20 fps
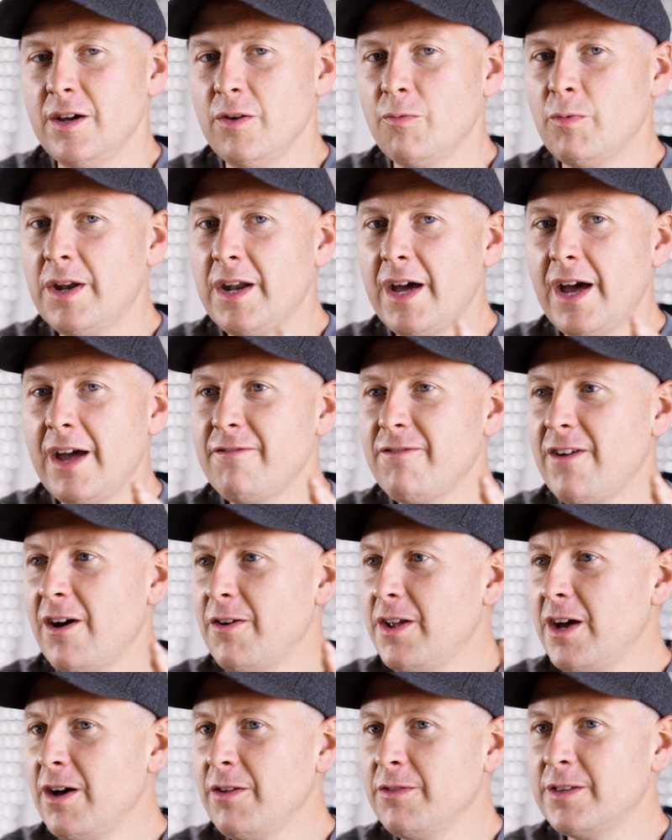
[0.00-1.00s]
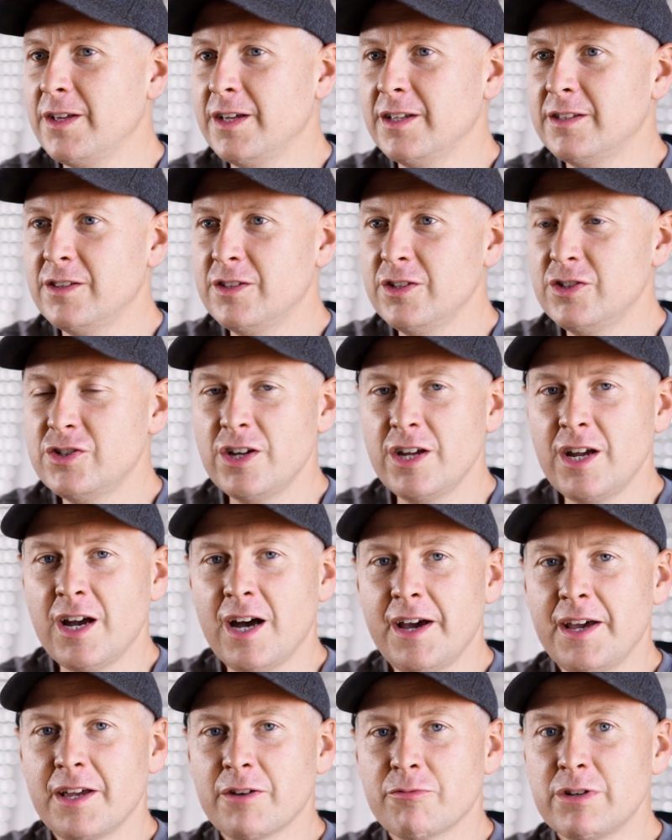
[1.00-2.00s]
When I found out that
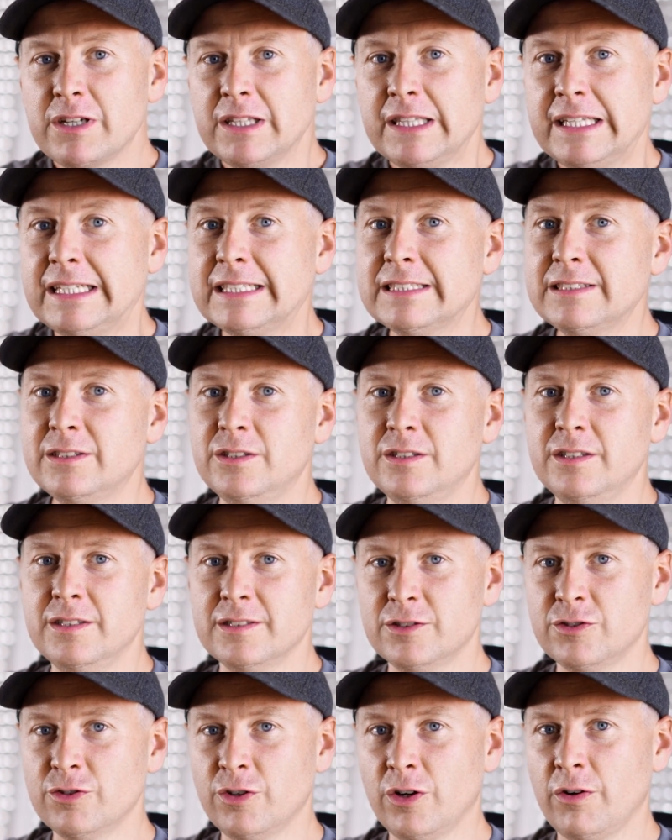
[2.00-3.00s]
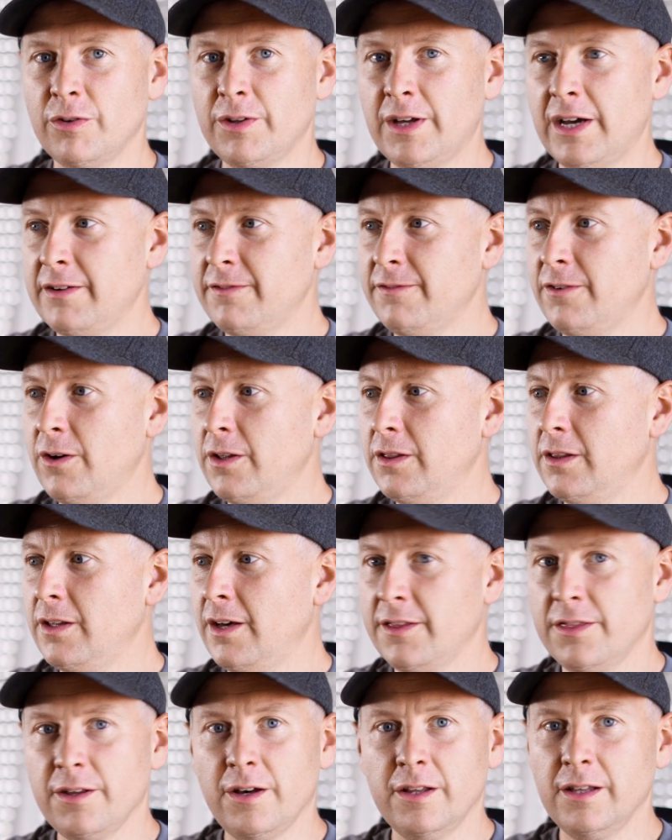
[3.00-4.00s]
DJI released this drone, I
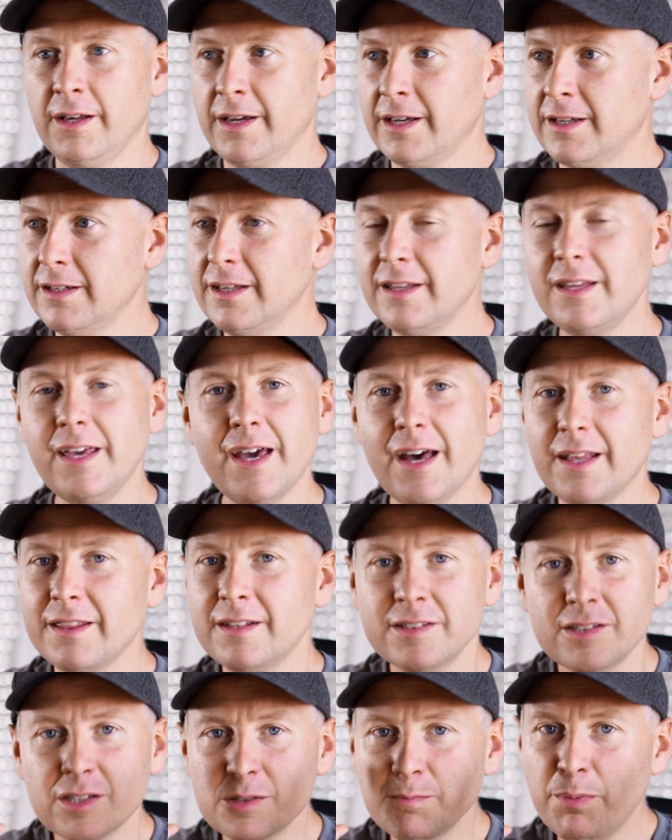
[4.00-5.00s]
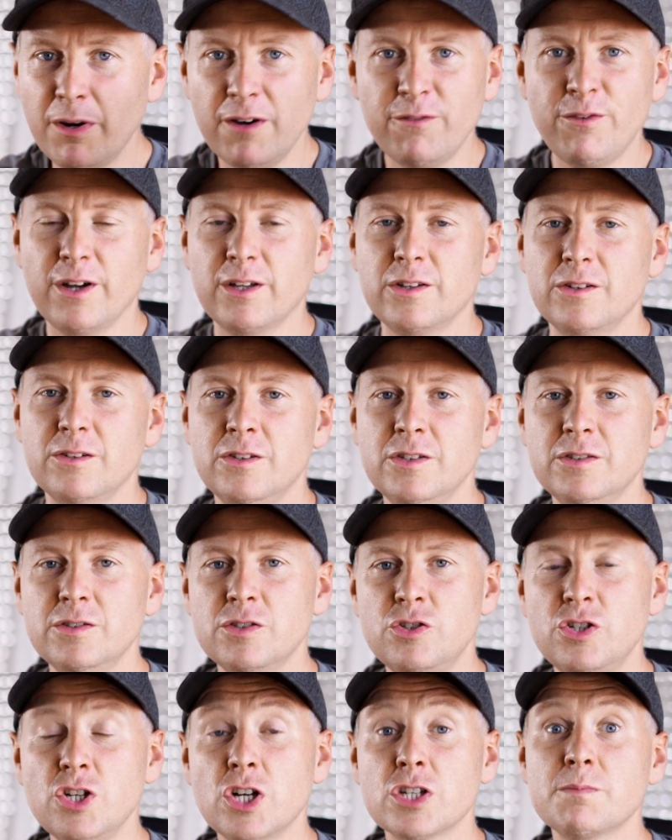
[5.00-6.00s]
thought like, yeah, this is perfect. This
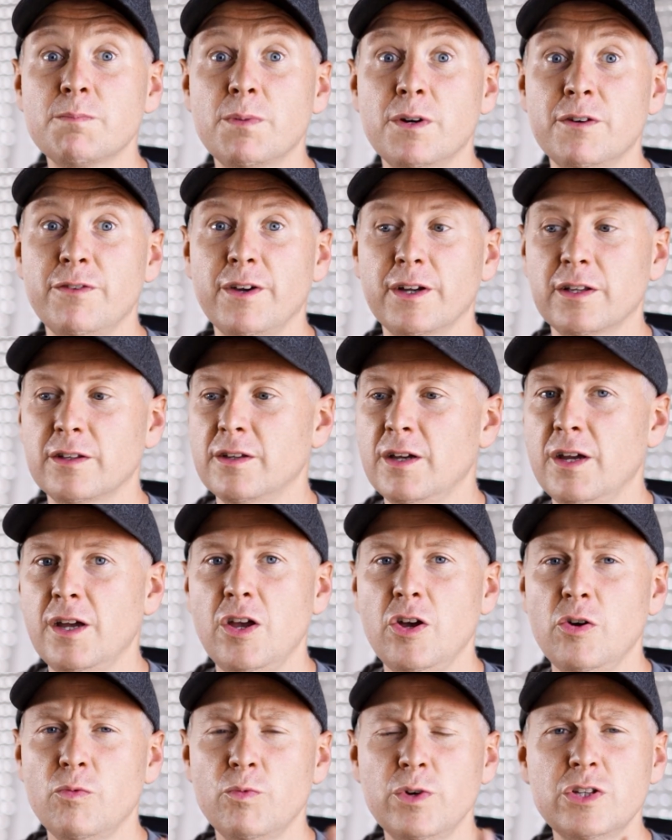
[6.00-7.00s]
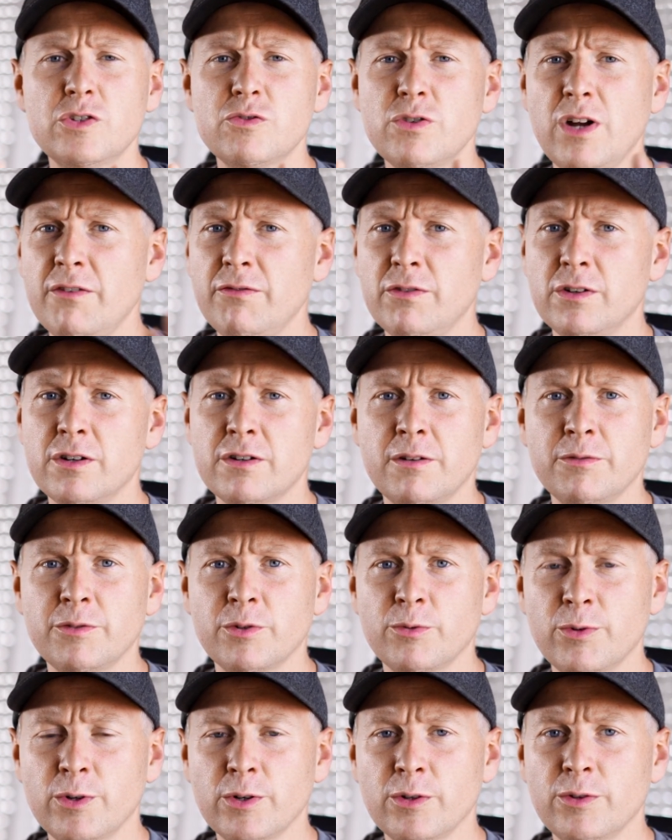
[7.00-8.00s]
is just perfect. We travel around
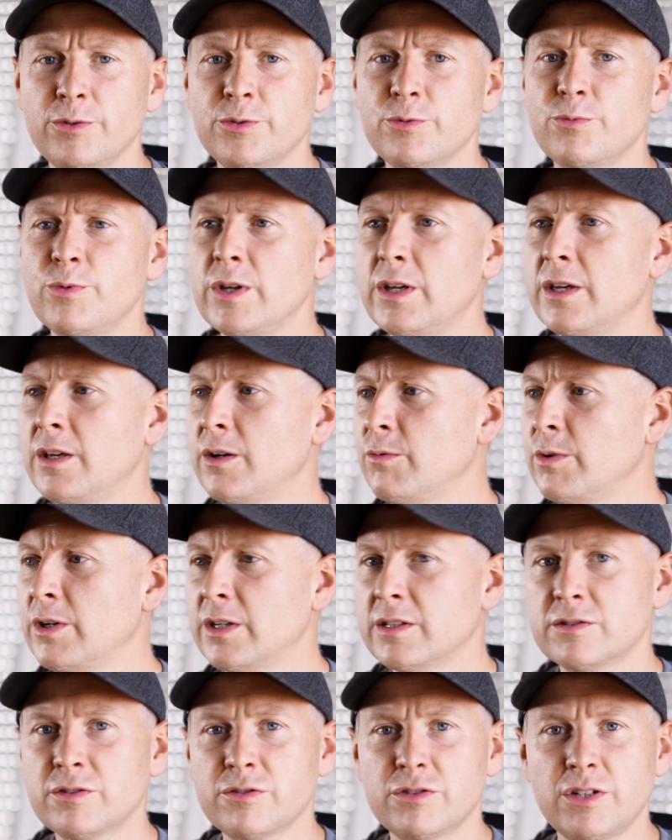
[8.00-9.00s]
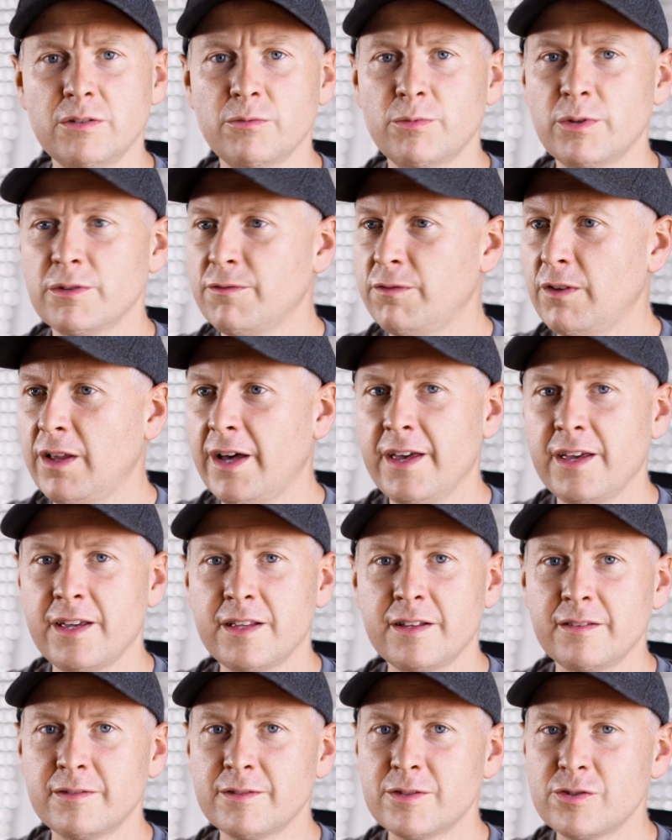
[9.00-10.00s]
the world, we fly
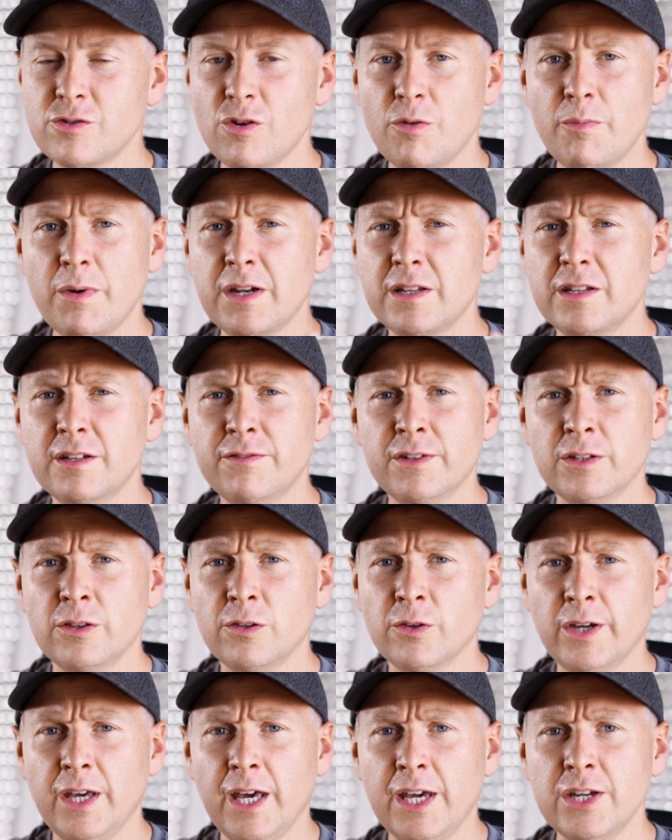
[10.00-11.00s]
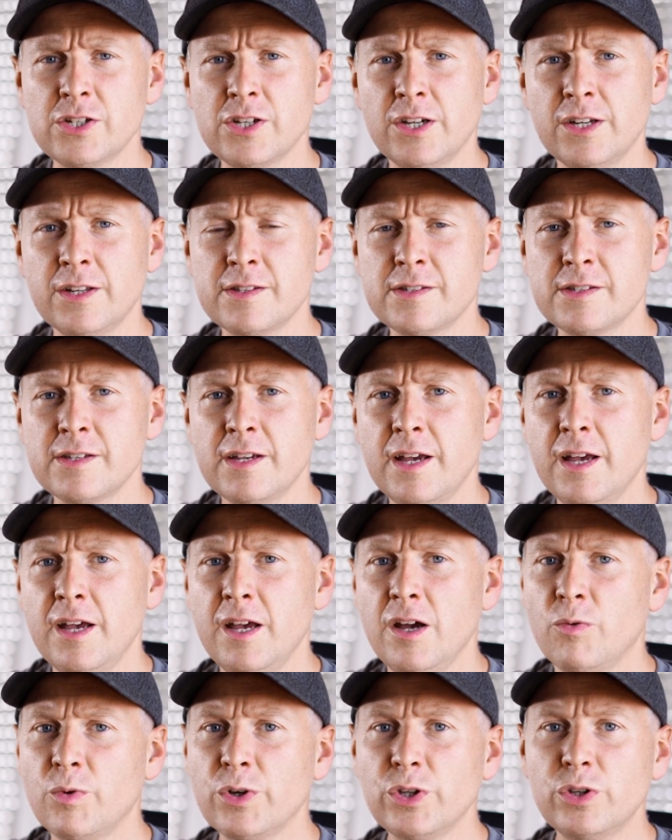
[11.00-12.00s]
in so many different locations,
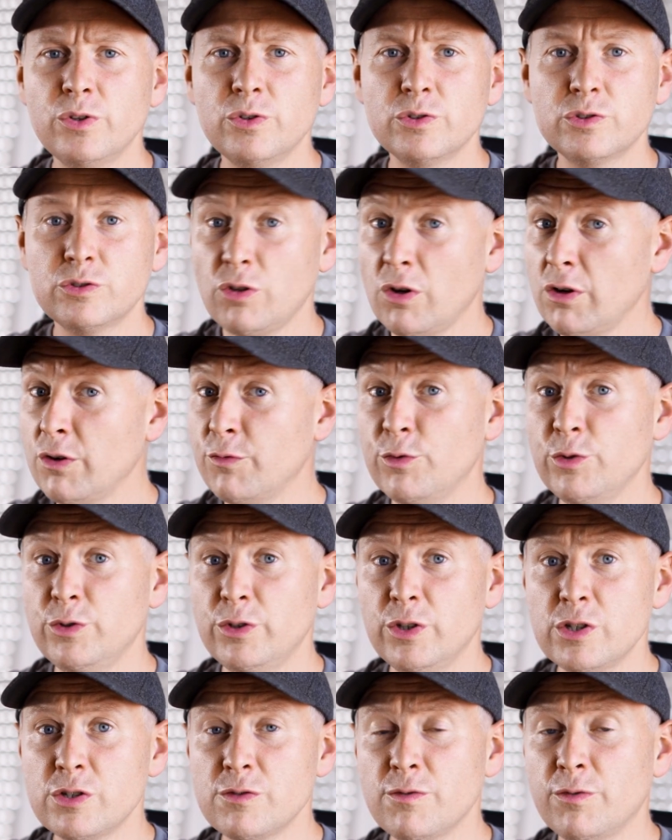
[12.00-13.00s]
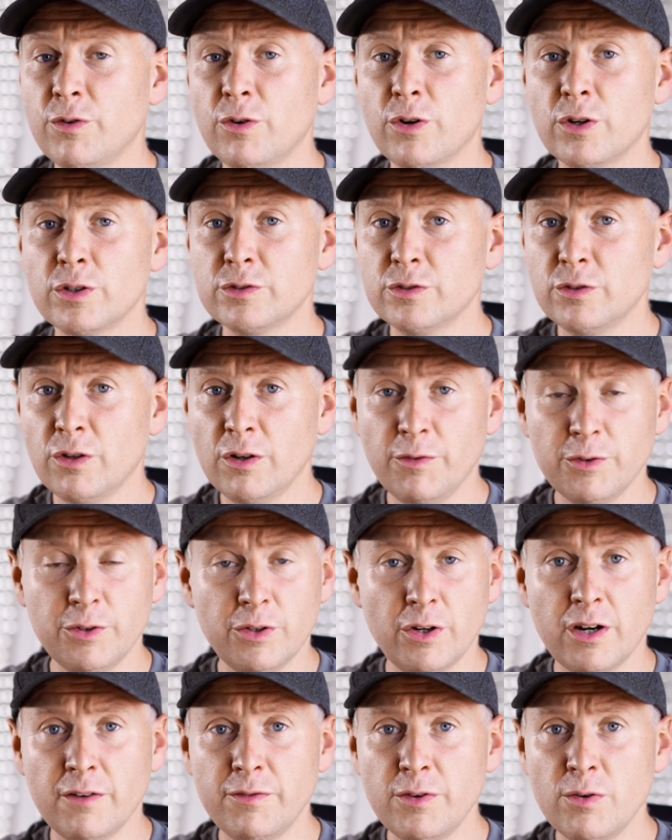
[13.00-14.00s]
we do stock footage for stock
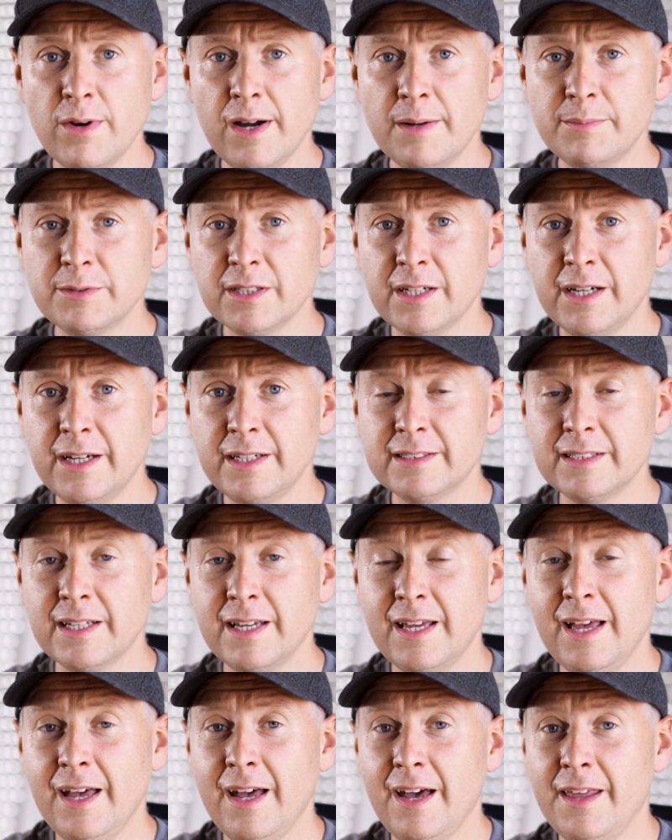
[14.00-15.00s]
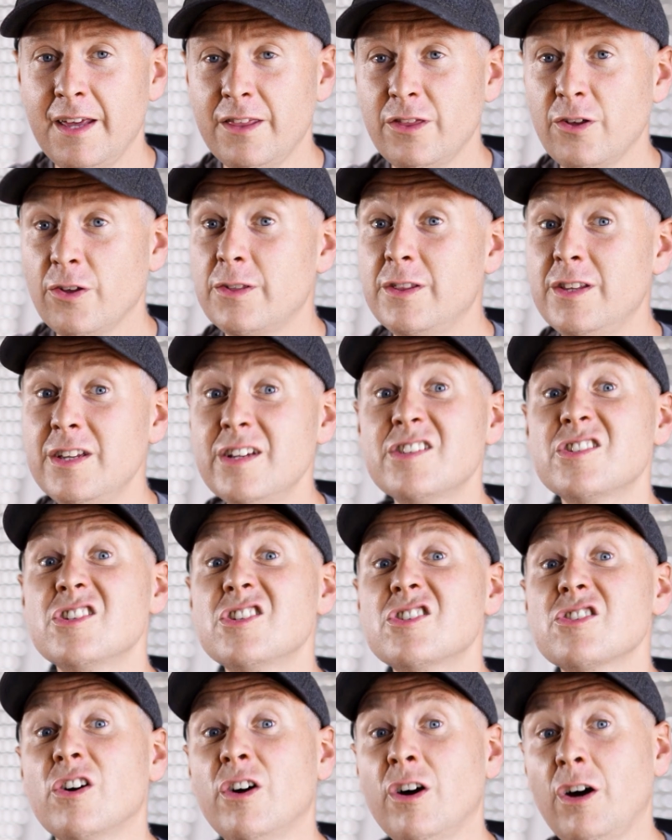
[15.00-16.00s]
photography websites, and I thought this
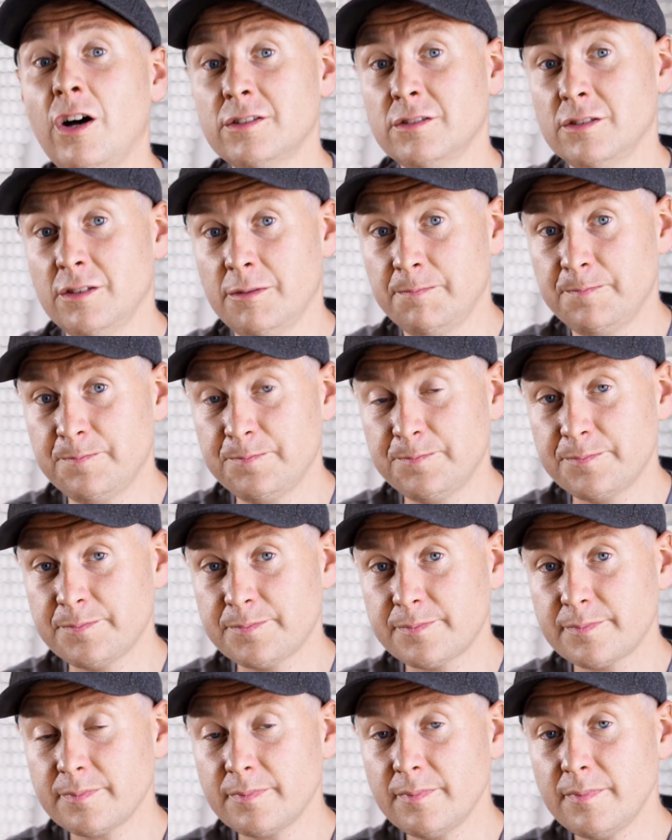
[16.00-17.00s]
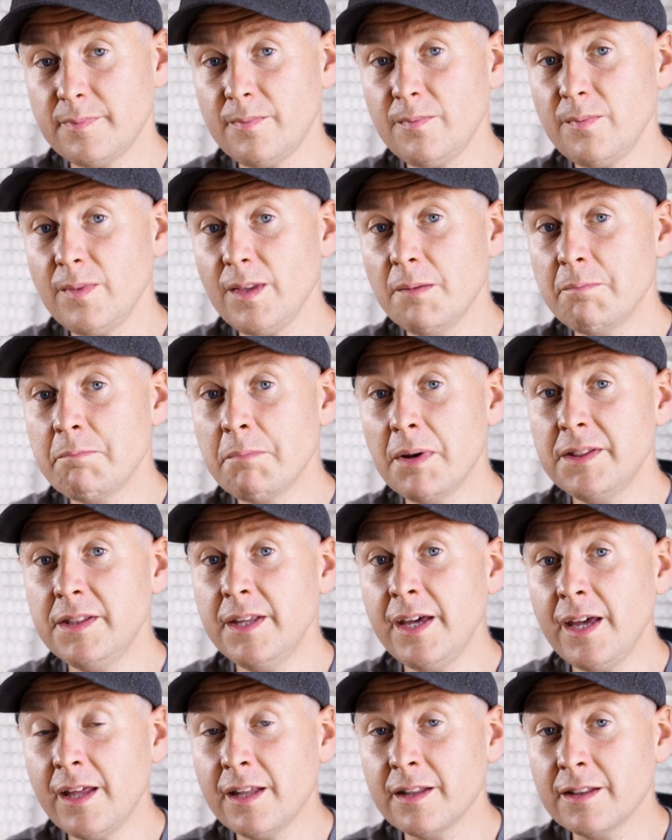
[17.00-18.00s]
is awesome. But
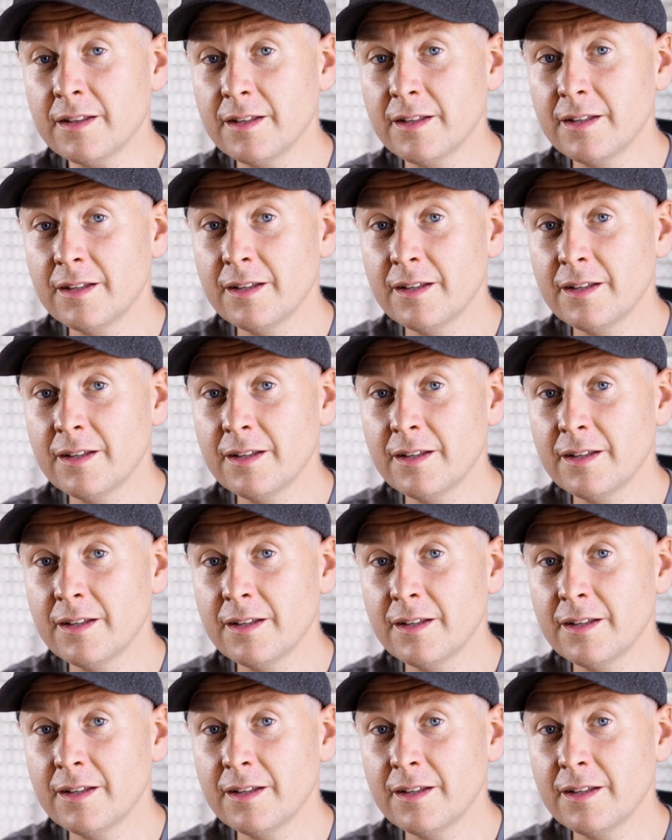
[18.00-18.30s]
then,